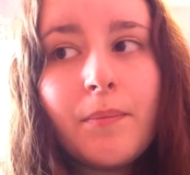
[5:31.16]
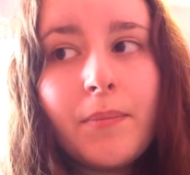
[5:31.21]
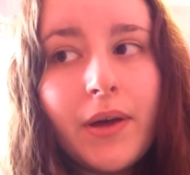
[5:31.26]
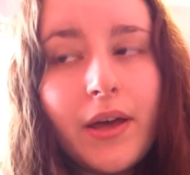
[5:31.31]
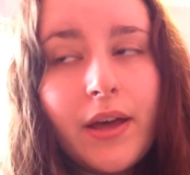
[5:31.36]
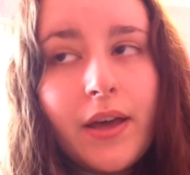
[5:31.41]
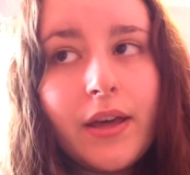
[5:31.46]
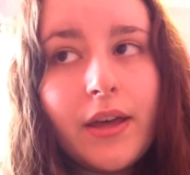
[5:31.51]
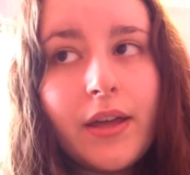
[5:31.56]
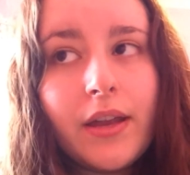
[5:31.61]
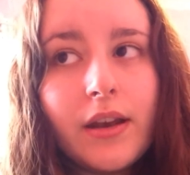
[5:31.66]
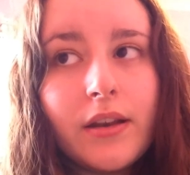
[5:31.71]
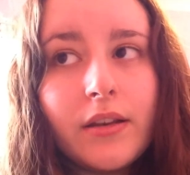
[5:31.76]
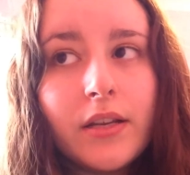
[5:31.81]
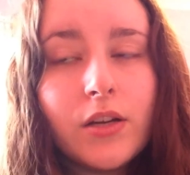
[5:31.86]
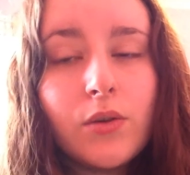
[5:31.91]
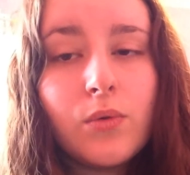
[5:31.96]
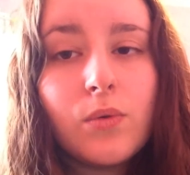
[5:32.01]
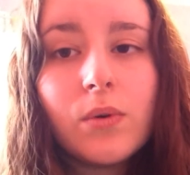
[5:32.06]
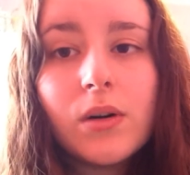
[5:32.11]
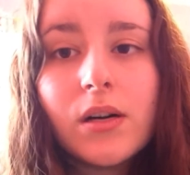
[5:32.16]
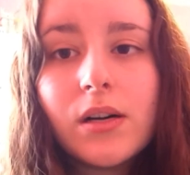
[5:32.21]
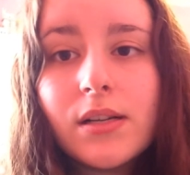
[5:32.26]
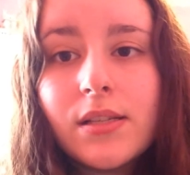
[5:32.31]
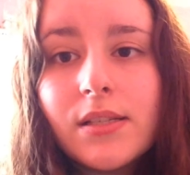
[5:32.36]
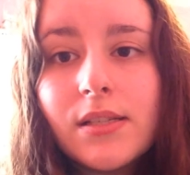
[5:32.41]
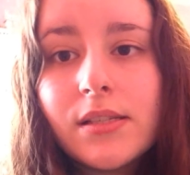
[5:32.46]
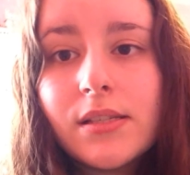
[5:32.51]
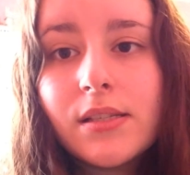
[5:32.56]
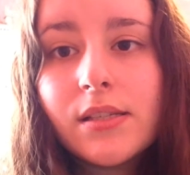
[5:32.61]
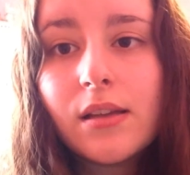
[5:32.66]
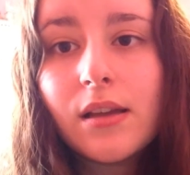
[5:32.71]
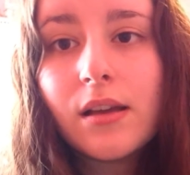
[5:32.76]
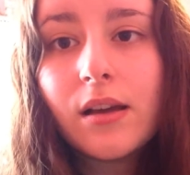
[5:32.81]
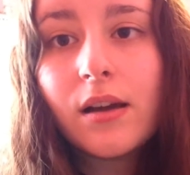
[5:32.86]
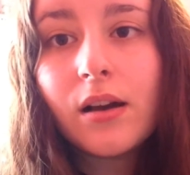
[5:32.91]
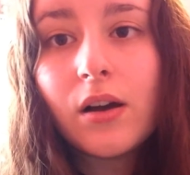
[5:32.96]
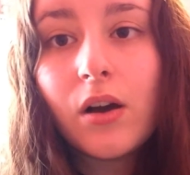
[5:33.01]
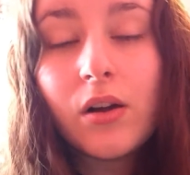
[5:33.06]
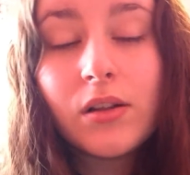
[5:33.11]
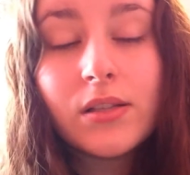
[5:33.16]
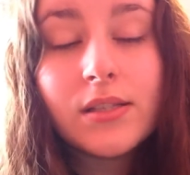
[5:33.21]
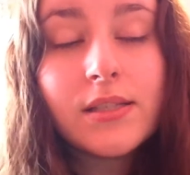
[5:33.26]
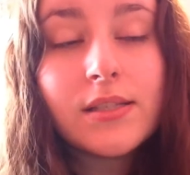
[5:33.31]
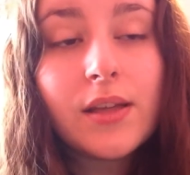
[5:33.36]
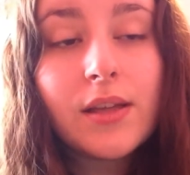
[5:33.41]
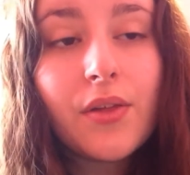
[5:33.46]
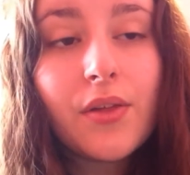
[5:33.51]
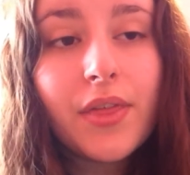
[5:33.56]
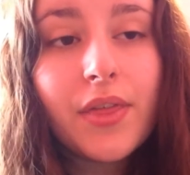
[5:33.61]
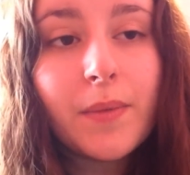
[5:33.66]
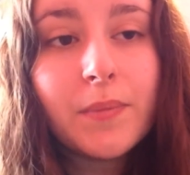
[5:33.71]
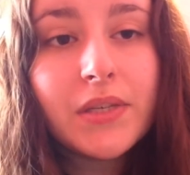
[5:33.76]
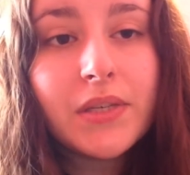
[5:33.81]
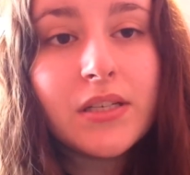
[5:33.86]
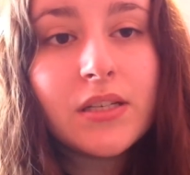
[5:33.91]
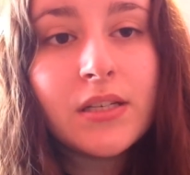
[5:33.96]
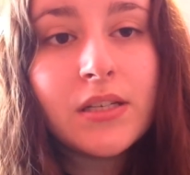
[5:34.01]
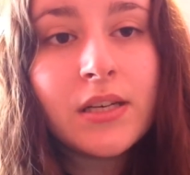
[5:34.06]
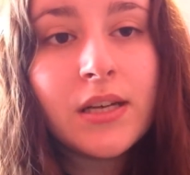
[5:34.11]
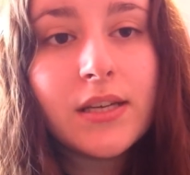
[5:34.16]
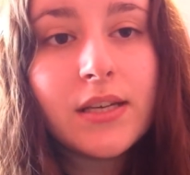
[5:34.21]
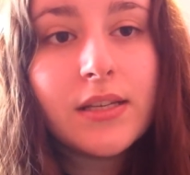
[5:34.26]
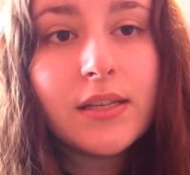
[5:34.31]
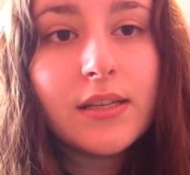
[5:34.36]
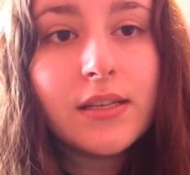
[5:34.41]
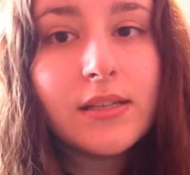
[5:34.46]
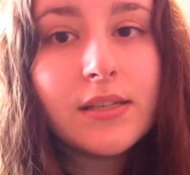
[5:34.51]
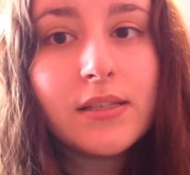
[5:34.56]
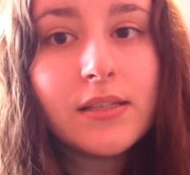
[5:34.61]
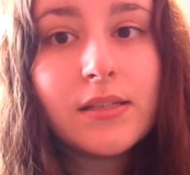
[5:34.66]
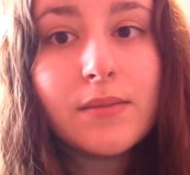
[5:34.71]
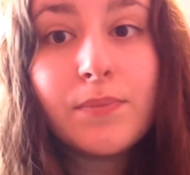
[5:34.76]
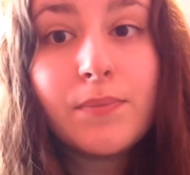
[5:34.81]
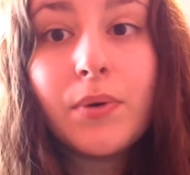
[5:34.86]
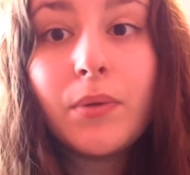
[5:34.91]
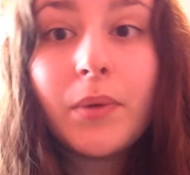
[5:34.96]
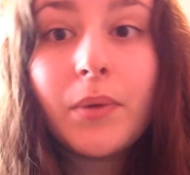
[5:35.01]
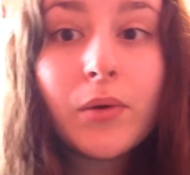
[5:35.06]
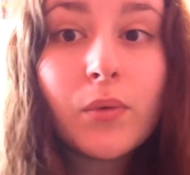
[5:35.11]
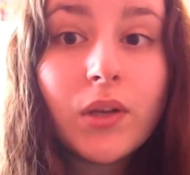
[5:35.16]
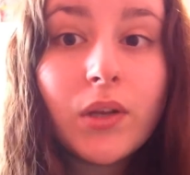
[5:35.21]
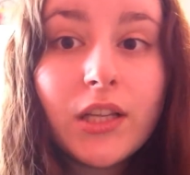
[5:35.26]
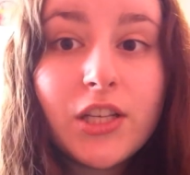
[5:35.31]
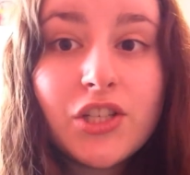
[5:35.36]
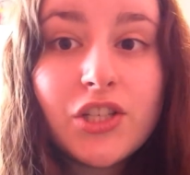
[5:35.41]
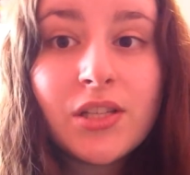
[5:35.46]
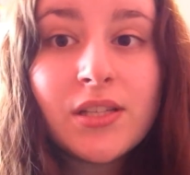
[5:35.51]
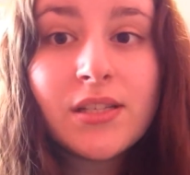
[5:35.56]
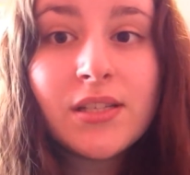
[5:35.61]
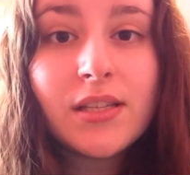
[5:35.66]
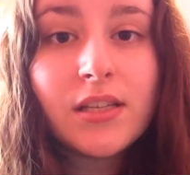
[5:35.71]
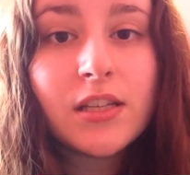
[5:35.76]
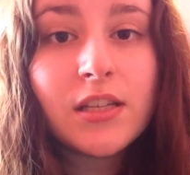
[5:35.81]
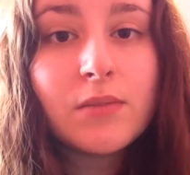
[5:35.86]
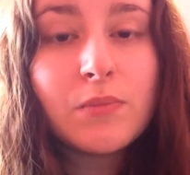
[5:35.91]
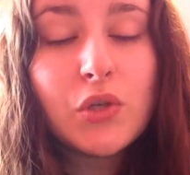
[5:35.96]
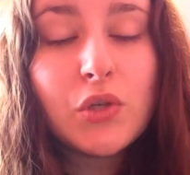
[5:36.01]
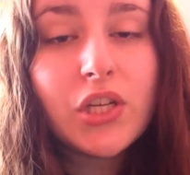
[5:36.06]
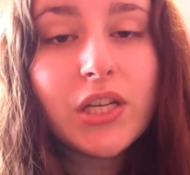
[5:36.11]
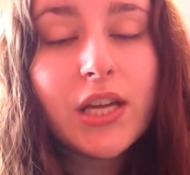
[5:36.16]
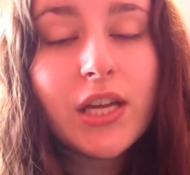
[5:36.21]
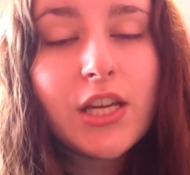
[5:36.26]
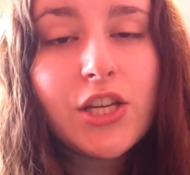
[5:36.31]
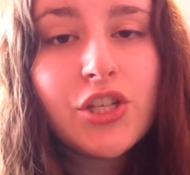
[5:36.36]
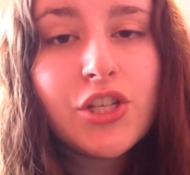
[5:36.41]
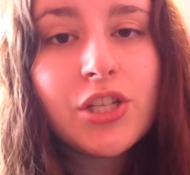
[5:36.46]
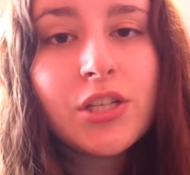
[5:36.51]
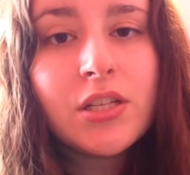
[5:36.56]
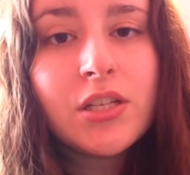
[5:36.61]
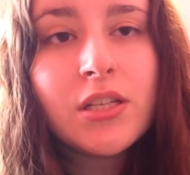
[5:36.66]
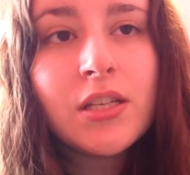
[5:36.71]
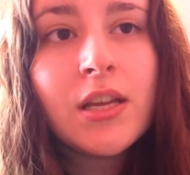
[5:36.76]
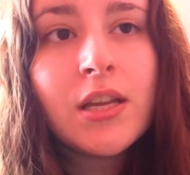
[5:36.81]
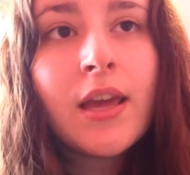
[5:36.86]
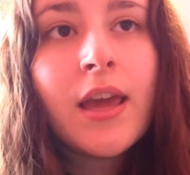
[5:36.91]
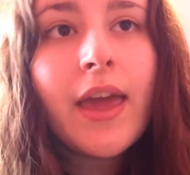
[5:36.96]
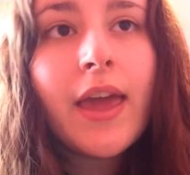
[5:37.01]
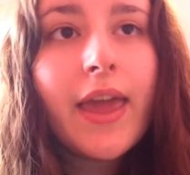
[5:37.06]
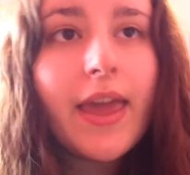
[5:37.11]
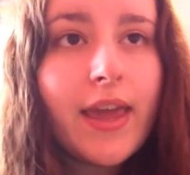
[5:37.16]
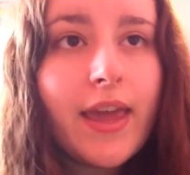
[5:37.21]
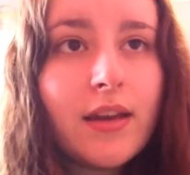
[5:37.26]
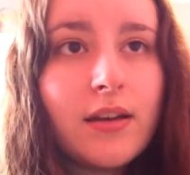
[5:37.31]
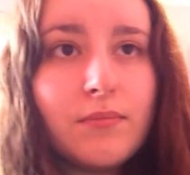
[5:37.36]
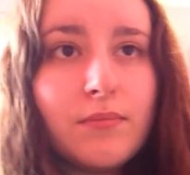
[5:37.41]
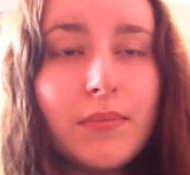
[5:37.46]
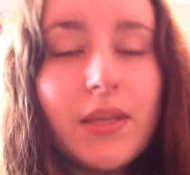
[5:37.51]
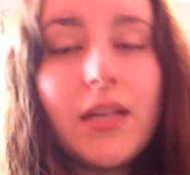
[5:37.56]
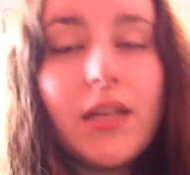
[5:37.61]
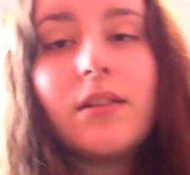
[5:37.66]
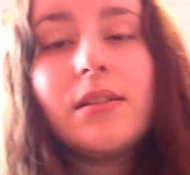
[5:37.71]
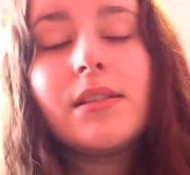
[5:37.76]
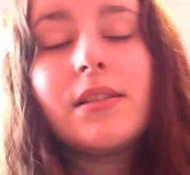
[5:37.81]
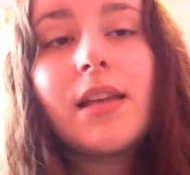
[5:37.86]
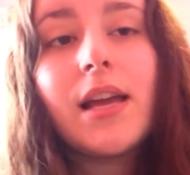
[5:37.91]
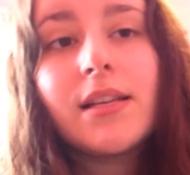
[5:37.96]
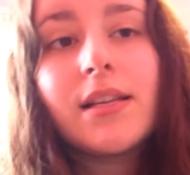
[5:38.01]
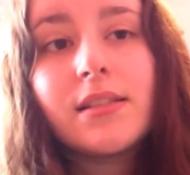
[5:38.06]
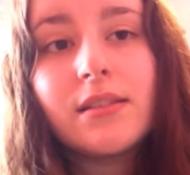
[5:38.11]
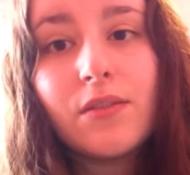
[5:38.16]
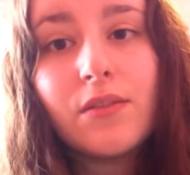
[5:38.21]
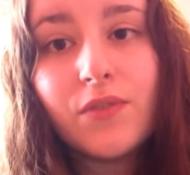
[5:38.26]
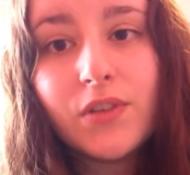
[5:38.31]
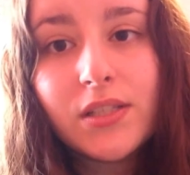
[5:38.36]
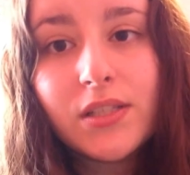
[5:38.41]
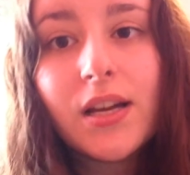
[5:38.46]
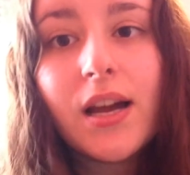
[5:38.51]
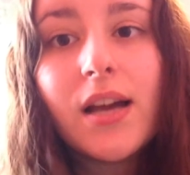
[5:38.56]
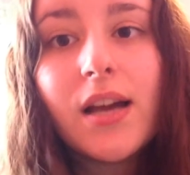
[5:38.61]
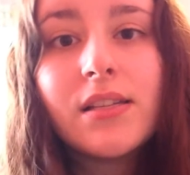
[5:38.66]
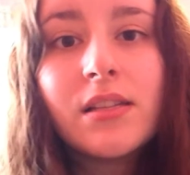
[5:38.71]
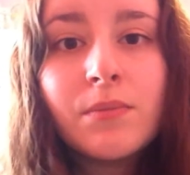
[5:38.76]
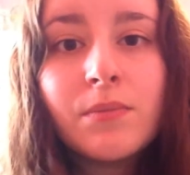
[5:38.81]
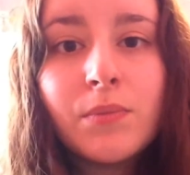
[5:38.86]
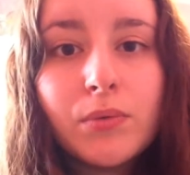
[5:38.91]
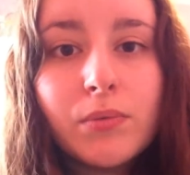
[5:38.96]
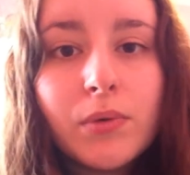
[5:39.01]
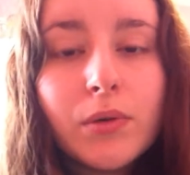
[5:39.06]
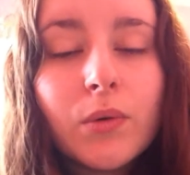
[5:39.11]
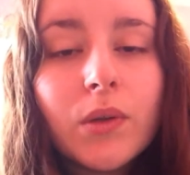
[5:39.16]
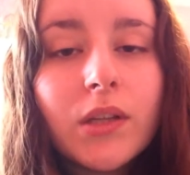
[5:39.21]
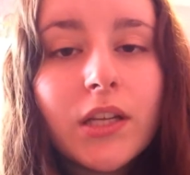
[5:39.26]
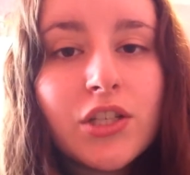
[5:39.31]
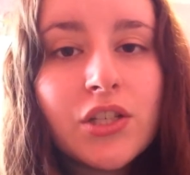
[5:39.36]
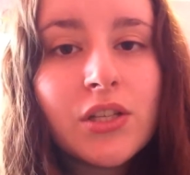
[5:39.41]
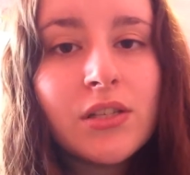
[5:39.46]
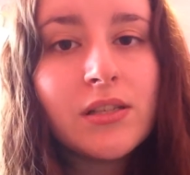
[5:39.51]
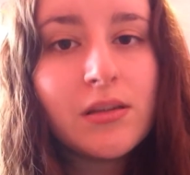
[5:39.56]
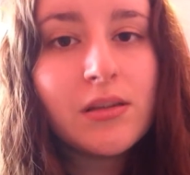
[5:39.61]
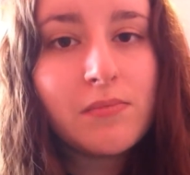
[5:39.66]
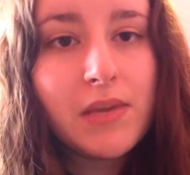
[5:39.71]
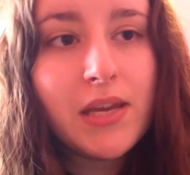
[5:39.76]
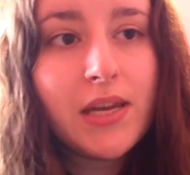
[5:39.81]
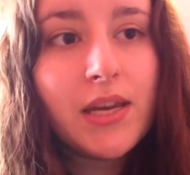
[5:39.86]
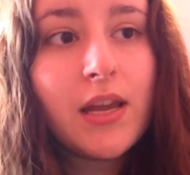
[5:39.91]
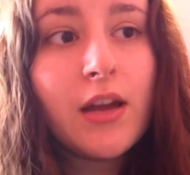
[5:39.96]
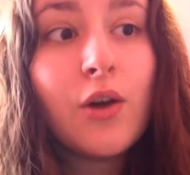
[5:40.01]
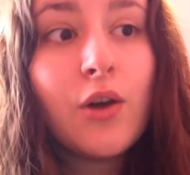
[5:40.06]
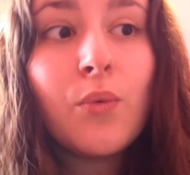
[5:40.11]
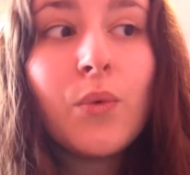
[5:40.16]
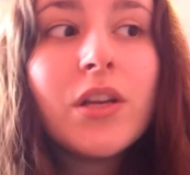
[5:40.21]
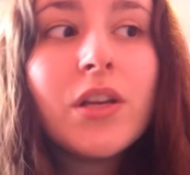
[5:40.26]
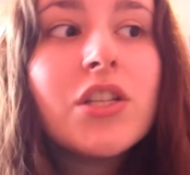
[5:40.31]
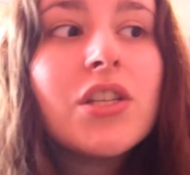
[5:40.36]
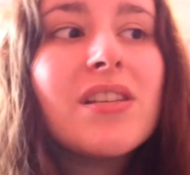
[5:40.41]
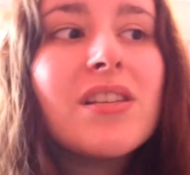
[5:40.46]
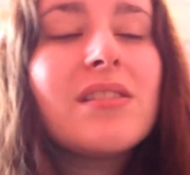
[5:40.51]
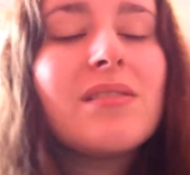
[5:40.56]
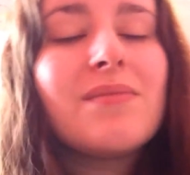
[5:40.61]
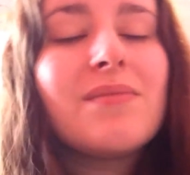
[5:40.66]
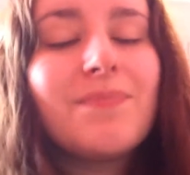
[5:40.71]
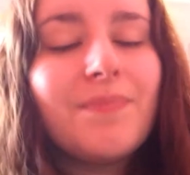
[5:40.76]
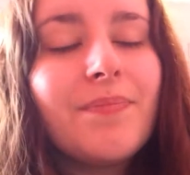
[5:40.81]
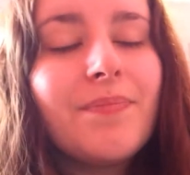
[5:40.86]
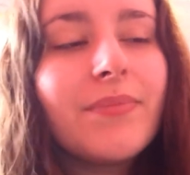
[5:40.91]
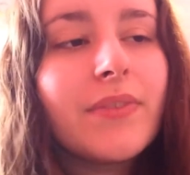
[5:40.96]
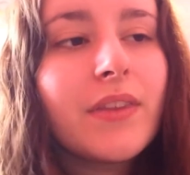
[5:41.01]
but the course on Southampton is public relations and communication, and on Middlesex is advertising, public relations and media, which is,